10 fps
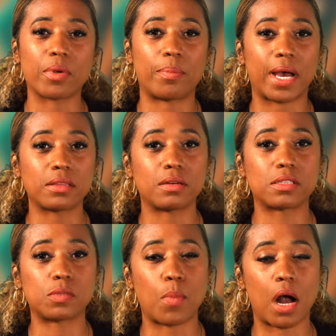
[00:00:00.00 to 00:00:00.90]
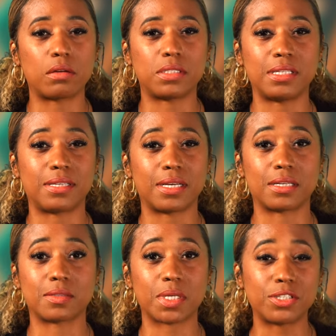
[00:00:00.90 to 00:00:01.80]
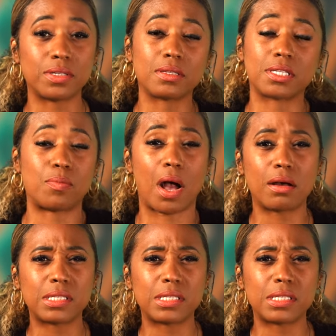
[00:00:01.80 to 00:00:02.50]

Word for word: about those small details because you know the small